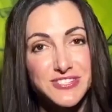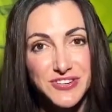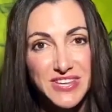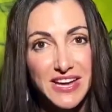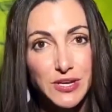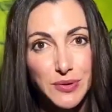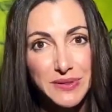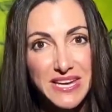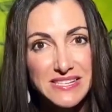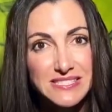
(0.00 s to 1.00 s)
under that new
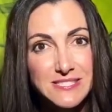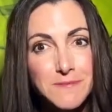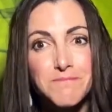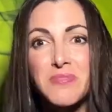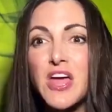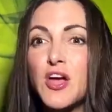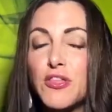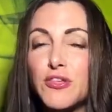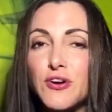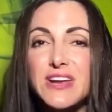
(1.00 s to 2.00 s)
lease.
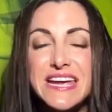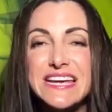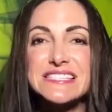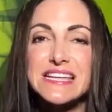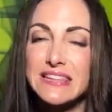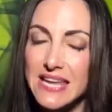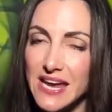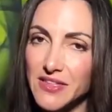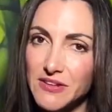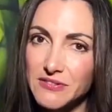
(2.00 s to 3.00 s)
Third is the
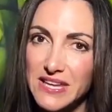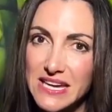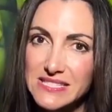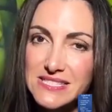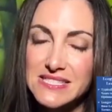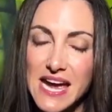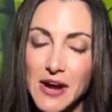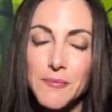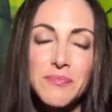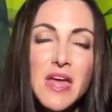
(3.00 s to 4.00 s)
length of lease.
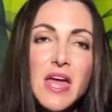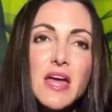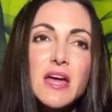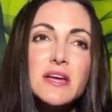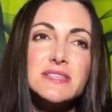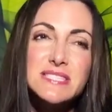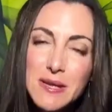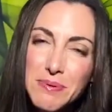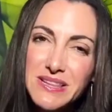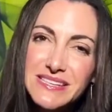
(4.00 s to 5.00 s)
Now,
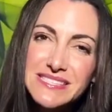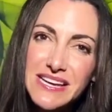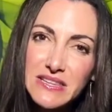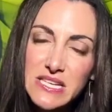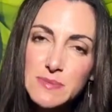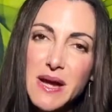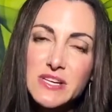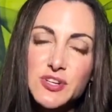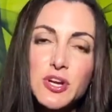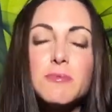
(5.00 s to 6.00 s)
typically
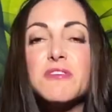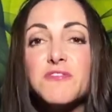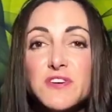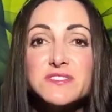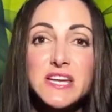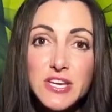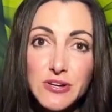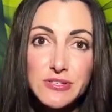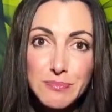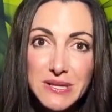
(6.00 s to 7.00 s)
sale-leasebacks are going to be 15
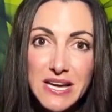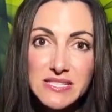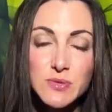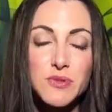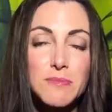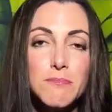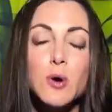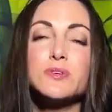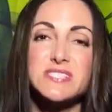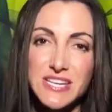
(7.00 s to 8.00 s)
years plus, with the
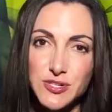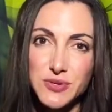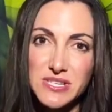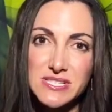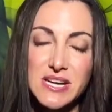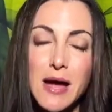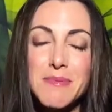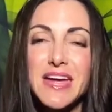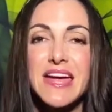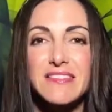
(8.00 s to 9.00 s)
most interest
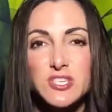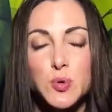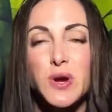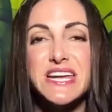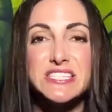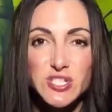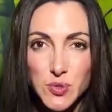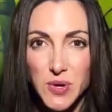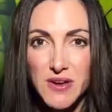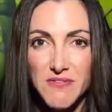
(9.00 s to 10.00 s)
coming in the 20 to
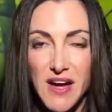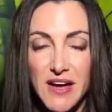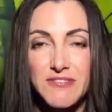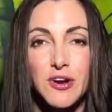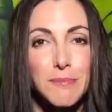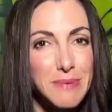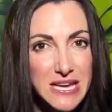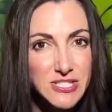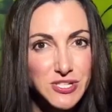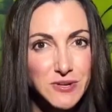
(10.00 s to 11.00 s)
25 year
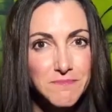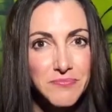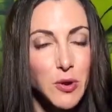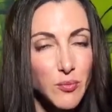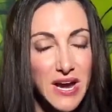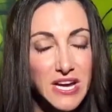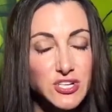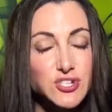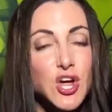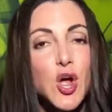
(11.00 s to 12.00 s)
base term
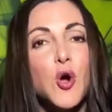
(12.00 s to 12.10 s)
range